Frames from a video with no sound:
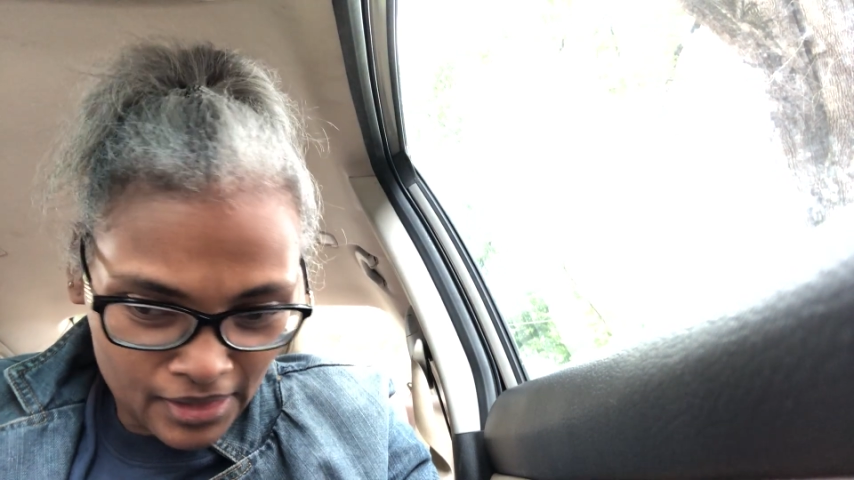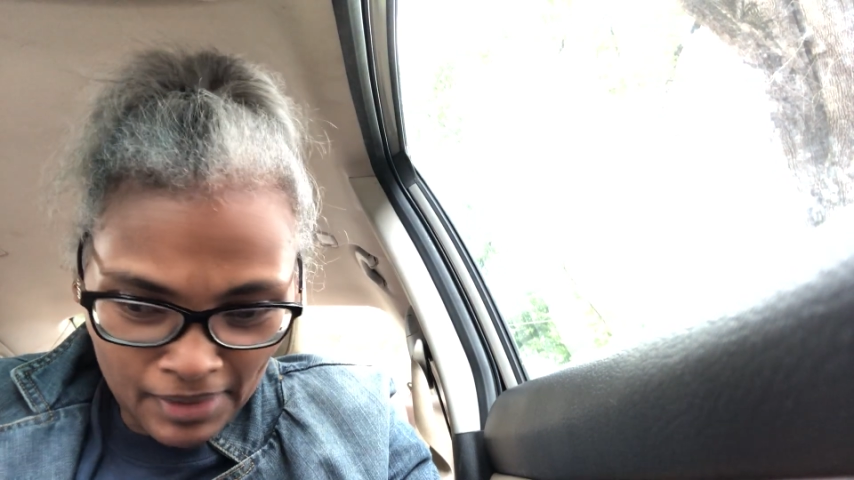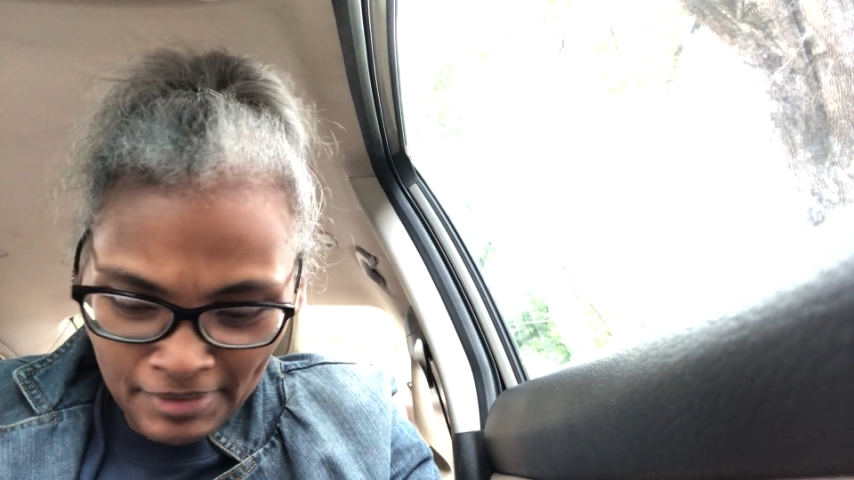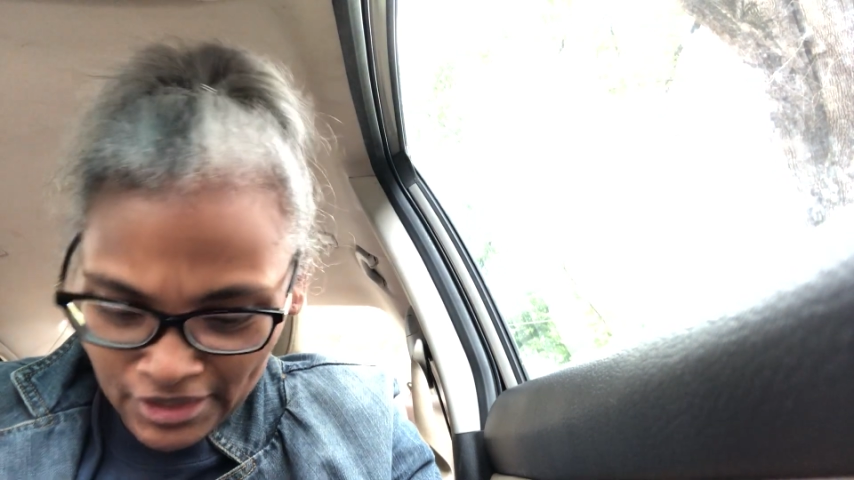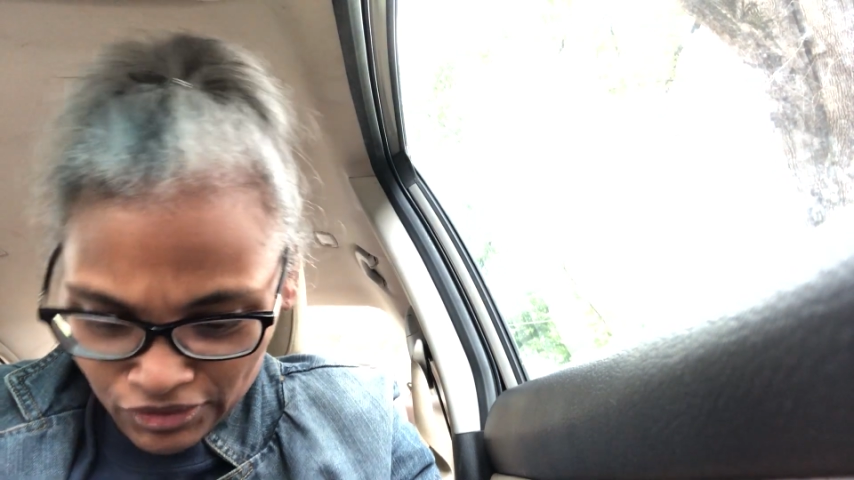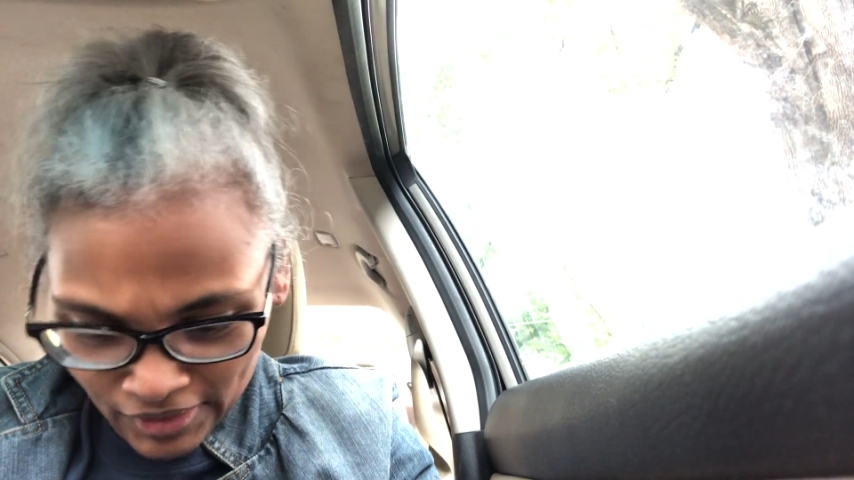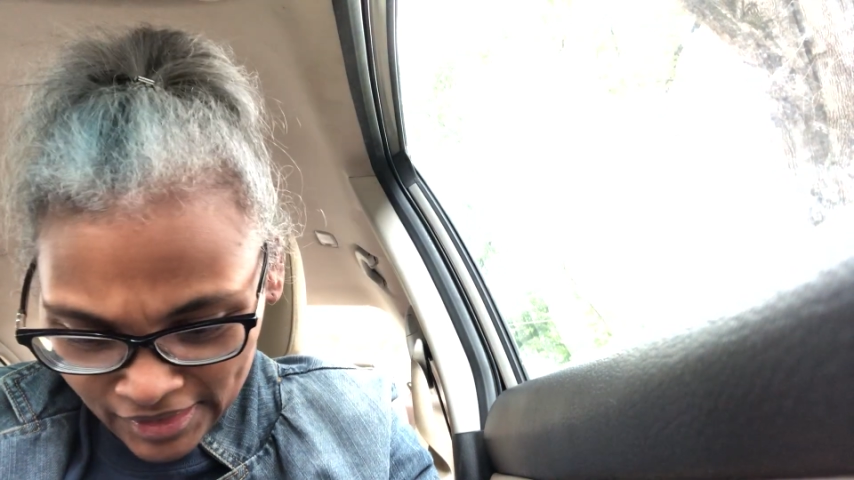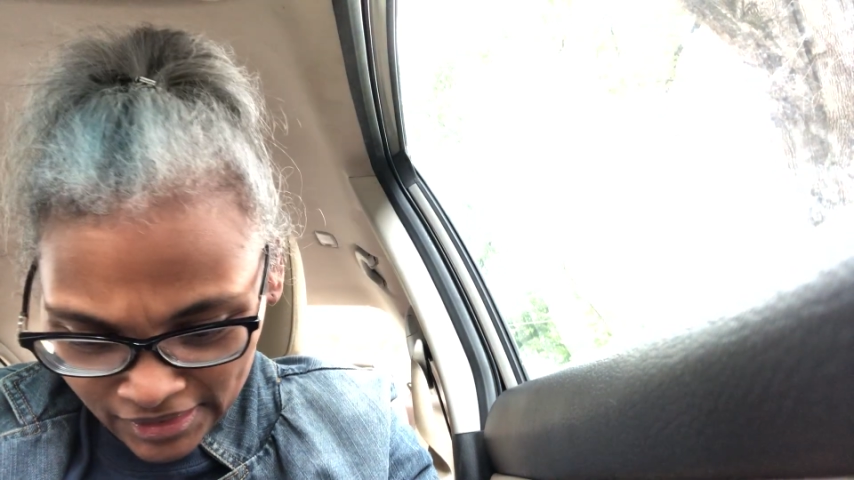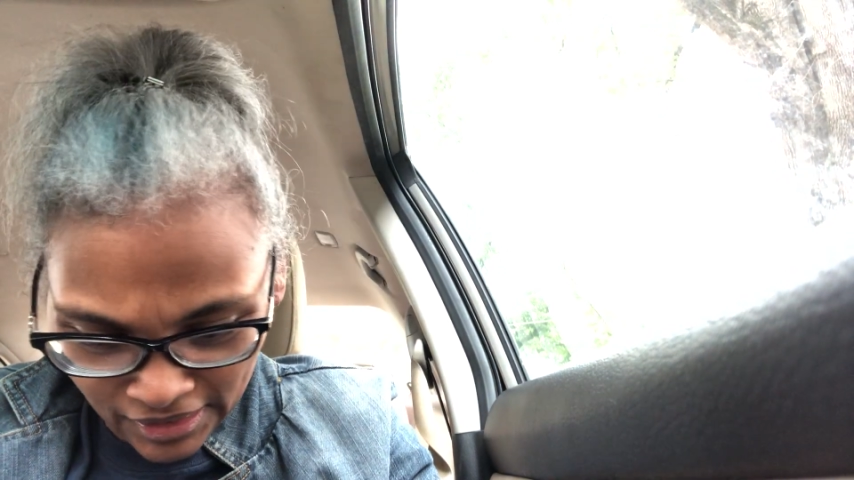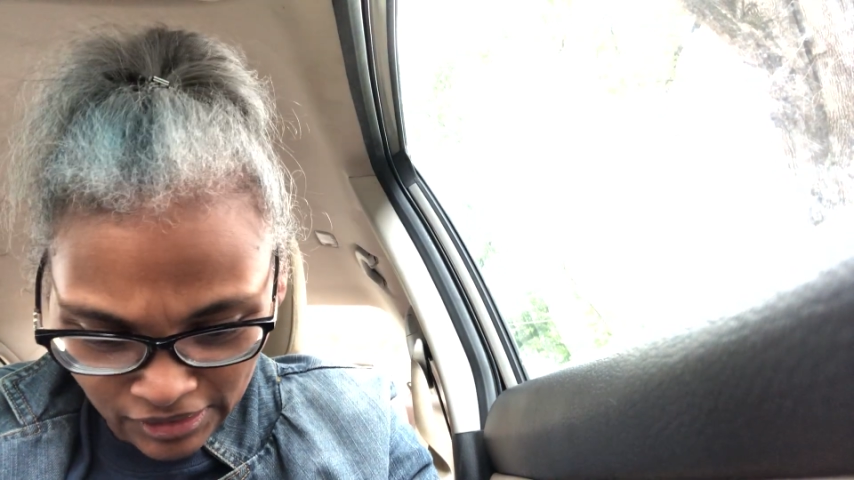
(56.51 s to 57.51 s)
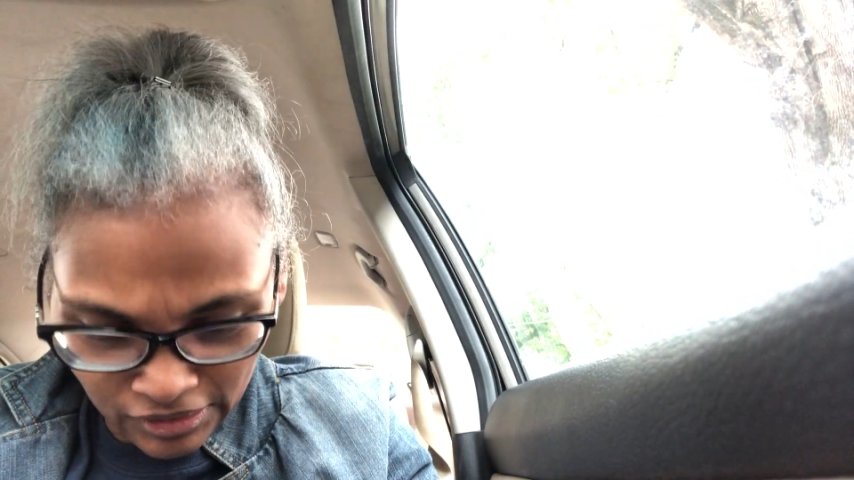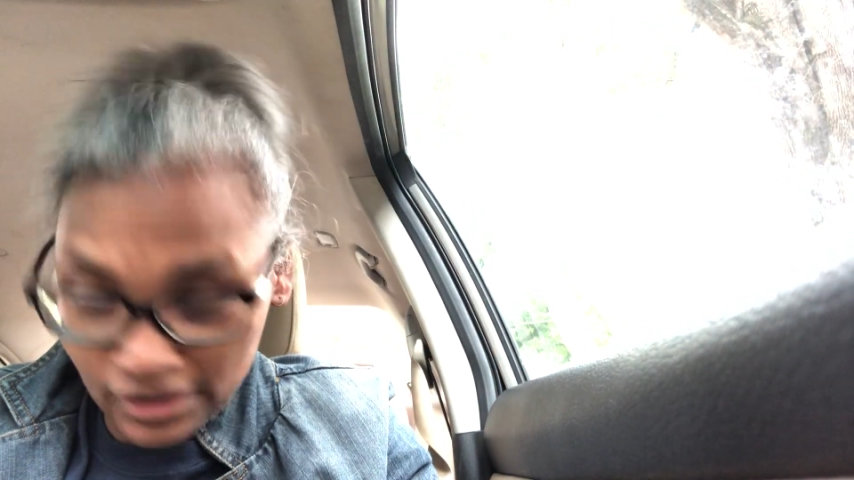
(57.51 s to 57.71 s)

let me address this,